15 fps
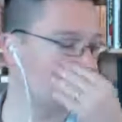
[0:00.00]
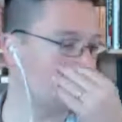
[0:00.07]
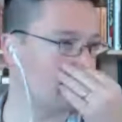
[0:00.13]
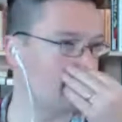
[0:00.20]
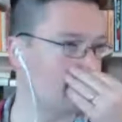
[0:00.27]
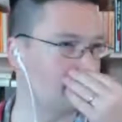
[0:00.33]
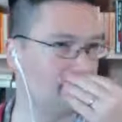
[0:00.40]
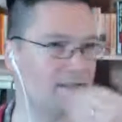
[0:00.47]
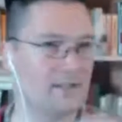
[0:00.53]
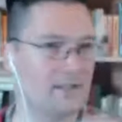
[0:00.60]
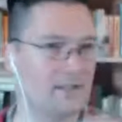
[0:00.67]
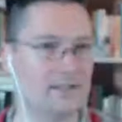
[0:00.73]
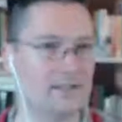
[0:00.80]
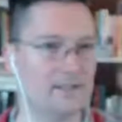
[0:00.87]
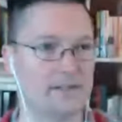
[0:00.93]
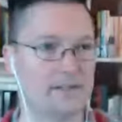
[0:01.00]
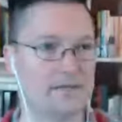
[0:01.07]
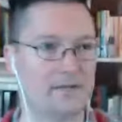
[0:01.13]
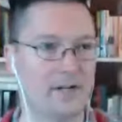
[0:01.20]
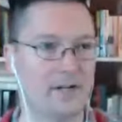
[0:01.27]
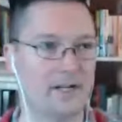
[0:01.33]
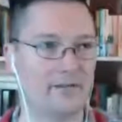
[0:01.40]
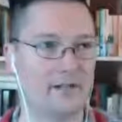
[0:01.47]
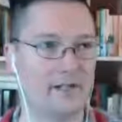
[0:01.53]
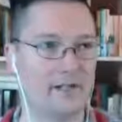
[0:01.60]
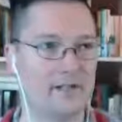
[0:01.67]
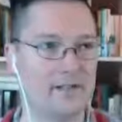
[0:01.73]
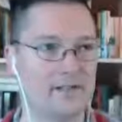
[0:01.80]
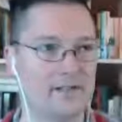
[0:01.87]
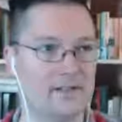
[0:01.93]
I think it's very,
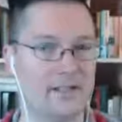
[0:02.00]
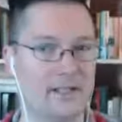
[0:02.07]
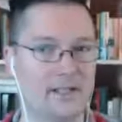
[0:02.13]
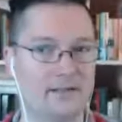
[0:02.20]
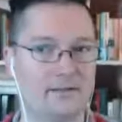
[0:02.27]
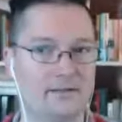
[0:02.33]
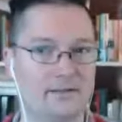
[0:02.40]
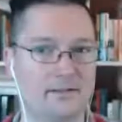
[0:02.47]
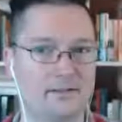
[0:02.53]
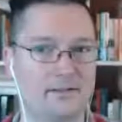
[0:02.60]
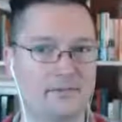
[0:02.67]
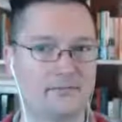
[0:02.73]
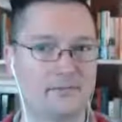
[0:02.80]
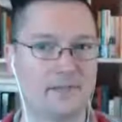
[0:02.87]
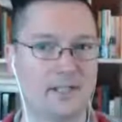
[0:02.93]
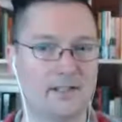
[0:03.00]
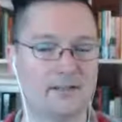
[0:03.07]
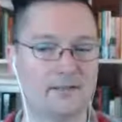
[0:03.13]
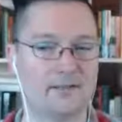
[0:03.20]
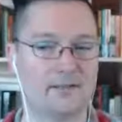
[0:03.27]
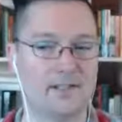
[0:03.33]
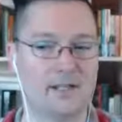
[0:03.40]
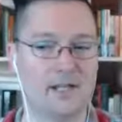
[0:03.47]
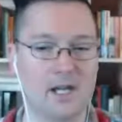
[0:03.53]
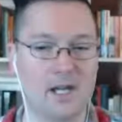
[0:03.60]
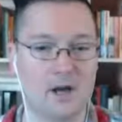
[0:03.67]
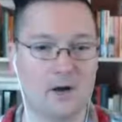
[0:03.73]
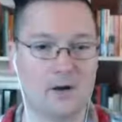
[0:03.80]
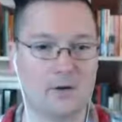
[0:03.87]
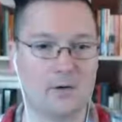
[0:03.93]
very easy to get say,
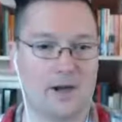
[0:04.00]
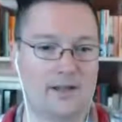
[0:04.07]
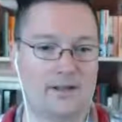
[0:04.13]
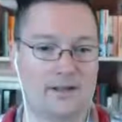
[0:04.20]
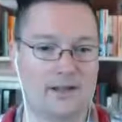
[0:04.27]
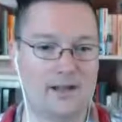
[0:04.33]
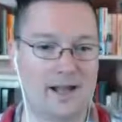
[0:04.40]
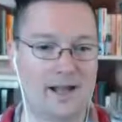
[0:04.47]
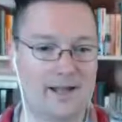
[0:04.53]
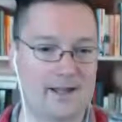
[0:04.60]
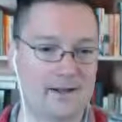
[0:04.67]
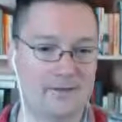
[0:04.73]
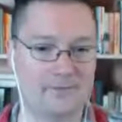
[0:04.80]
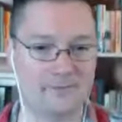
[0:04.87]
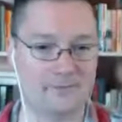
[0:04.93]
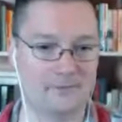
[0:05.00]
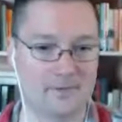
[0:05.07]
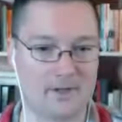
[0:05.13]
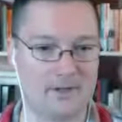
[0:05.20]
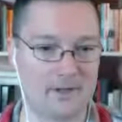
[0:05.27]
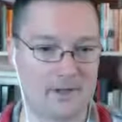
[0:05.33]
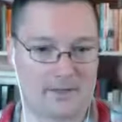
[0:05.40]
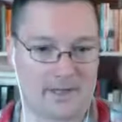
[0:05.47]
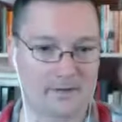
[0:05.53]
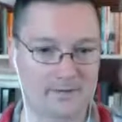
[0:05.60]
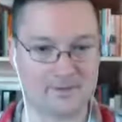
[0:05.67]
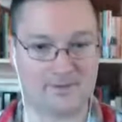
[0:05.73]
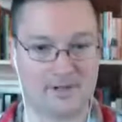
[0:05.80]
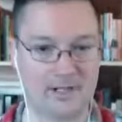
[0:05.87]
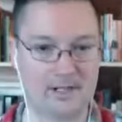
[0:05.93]
oh, I have
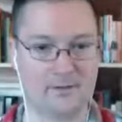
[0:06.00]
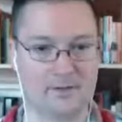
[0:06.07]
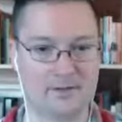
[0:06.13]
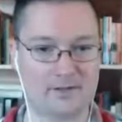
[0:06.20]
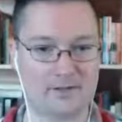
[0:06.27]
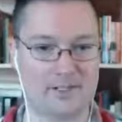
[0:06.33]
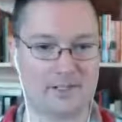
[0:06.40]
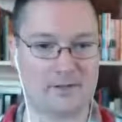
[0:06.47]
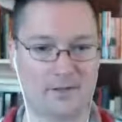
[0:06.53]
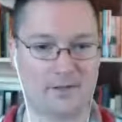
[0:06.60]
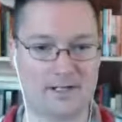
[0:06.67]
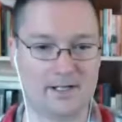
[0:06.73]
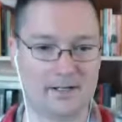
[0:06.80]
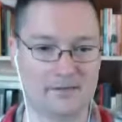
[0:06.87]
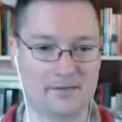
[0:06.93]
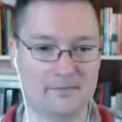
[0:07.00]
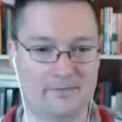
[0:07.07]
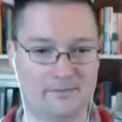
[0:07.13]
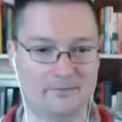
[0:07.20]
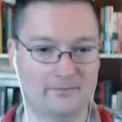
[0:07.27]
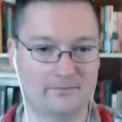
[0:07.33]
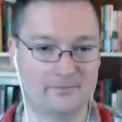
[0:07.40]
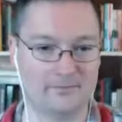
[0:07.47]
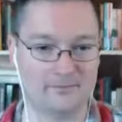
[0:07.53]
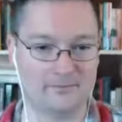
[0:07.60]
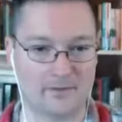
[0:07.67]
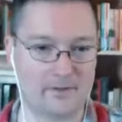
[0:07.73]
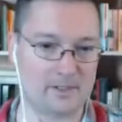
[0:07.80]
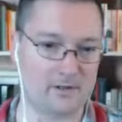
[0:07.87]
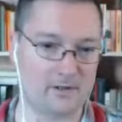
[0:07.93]
1,000 followers now, or I have
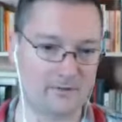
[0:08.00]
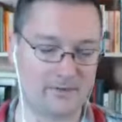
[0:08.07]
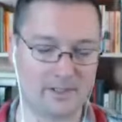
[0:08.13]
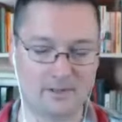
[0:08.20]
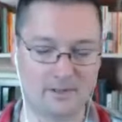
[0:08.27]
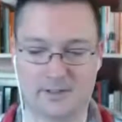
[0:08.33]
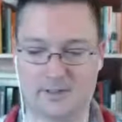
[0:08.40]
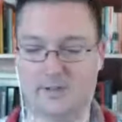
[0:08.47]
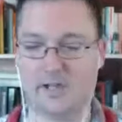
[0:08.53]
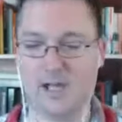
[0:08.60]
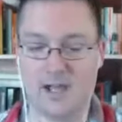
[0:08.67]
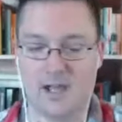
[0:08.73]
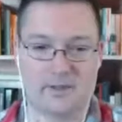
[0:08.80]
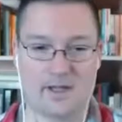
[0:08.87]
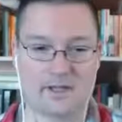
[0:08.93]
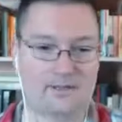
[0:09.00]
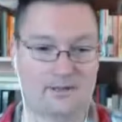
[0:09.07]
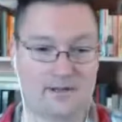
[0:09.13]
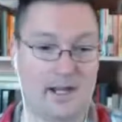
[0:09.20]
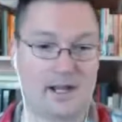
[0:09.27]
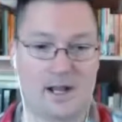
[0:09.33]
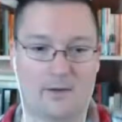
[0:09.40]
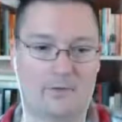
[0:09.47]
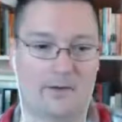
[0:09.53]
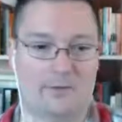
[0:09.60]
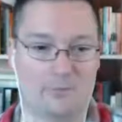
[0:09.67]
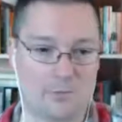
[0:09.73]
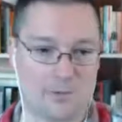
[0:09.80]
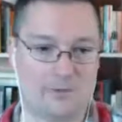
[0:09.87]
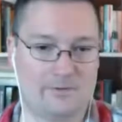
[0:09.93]
1,500 followers. That's great. I
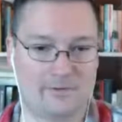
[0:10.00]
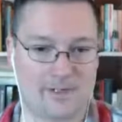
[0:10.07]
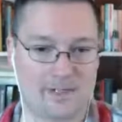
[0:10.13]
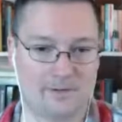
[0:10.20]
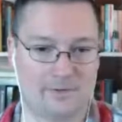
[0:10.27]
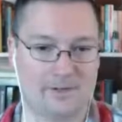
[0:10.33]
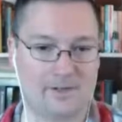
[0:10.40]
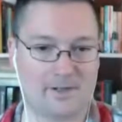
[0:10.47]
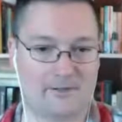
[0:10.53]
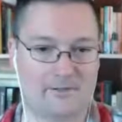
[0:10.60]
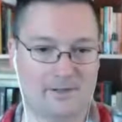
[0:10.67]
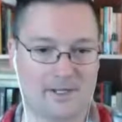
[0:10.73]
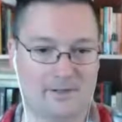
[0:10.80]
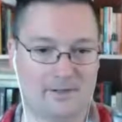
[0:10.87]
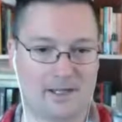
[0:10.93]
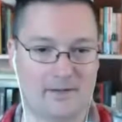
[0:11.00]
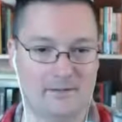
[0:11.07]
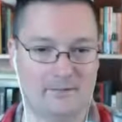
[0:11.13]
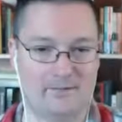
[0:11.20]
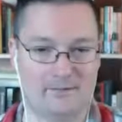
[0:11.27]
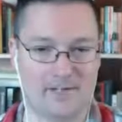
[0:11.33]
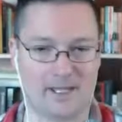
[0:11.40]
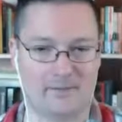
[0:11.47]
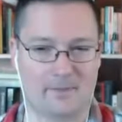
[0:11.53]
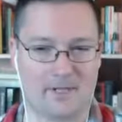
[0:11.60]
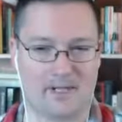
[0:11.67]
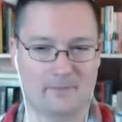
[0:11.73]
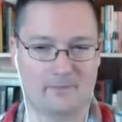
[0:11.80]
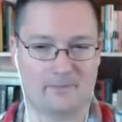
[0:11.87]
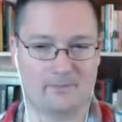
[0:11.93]
want more followers. And yeah,
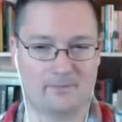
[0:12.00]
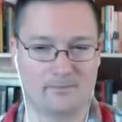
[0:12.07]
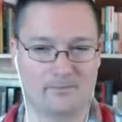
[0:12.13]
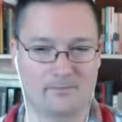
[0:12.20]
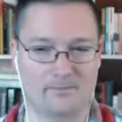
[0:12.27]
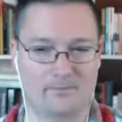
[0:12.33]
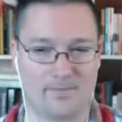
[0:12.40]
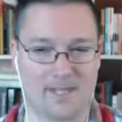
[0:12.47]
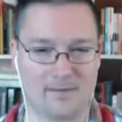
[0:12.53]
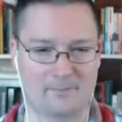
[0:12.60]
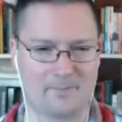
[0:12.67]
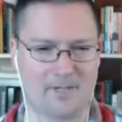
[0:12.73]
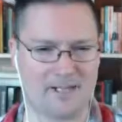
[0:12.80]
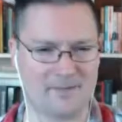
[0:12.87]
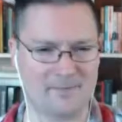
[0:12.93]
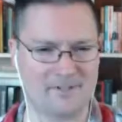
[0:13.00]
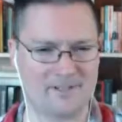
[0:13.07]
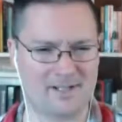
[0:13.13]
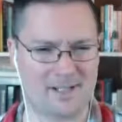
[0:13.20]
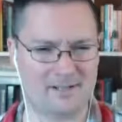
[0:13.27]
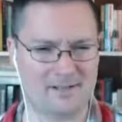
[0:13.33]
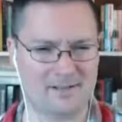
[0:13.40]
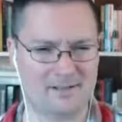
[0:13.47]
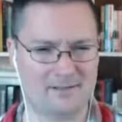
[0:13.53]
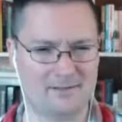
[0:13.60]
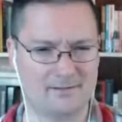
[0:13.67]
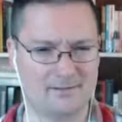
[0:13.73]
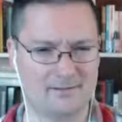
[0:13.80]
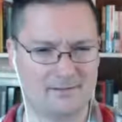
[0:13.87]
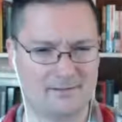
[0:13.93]
that becomes an end
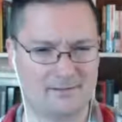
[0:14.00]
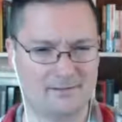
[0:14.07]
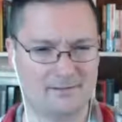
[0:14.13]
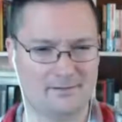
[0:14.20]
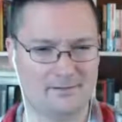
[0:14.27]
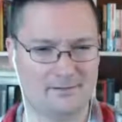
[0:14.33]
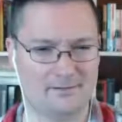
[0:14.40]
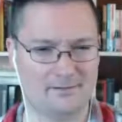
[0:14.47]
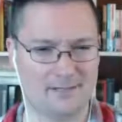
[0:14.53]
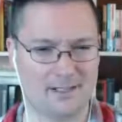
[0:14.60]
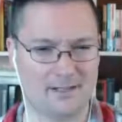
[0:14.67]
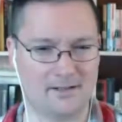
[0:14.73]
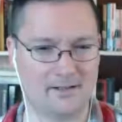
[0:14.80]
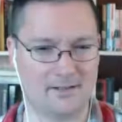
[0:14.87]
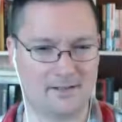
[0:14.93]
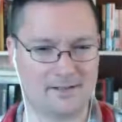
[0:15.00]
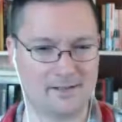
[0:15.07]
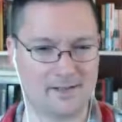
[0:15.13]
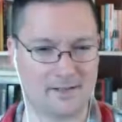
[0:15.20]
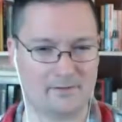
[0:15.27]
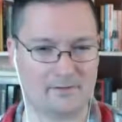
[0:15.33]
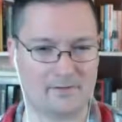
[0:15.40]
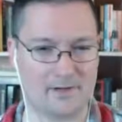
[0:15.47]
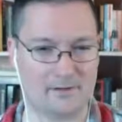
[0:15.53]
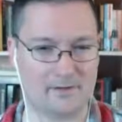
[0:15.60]
in and of itself, rather